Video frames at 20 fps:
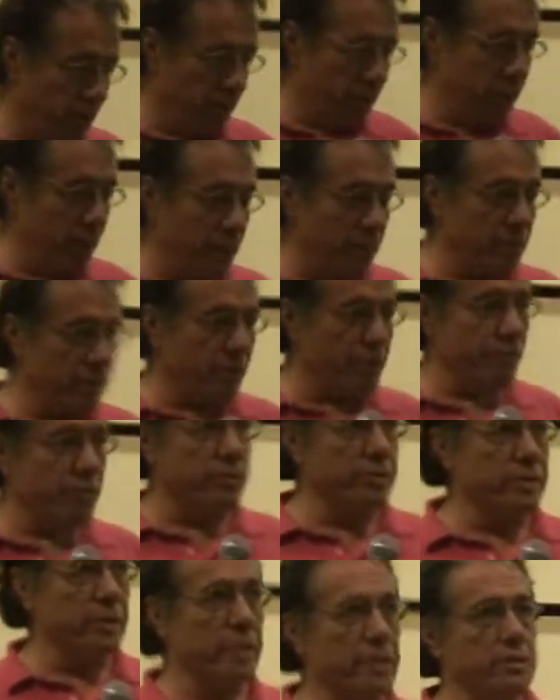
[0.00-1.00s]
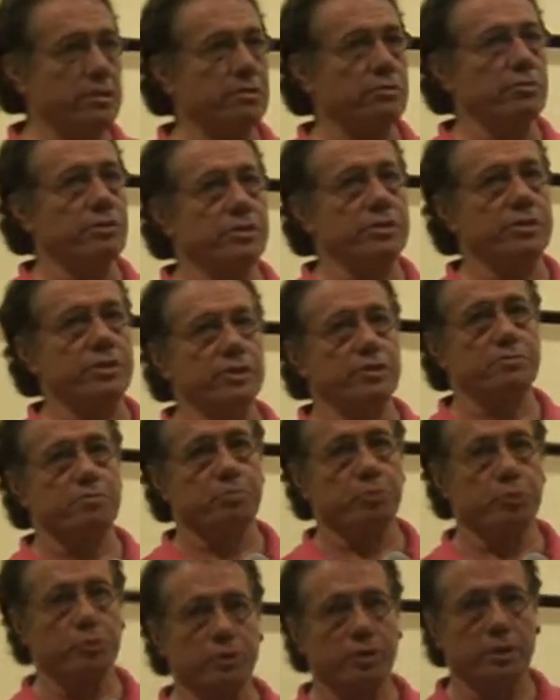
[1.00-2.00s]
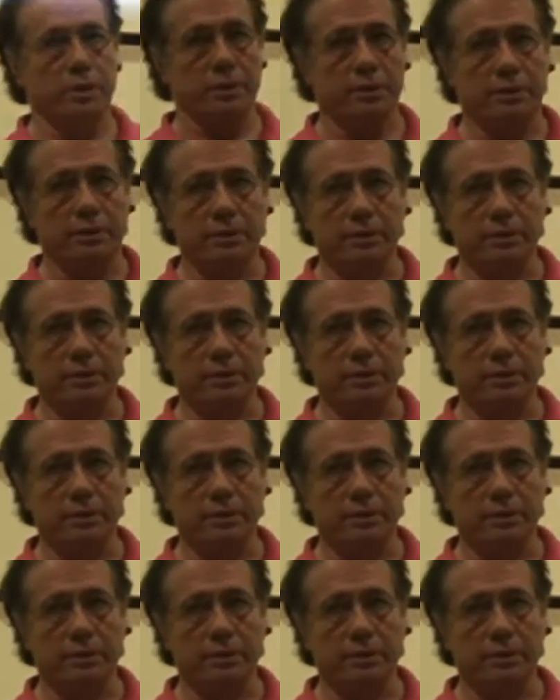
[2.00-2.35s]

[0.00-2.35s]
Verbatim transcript: know, the end of the third season was just brutal.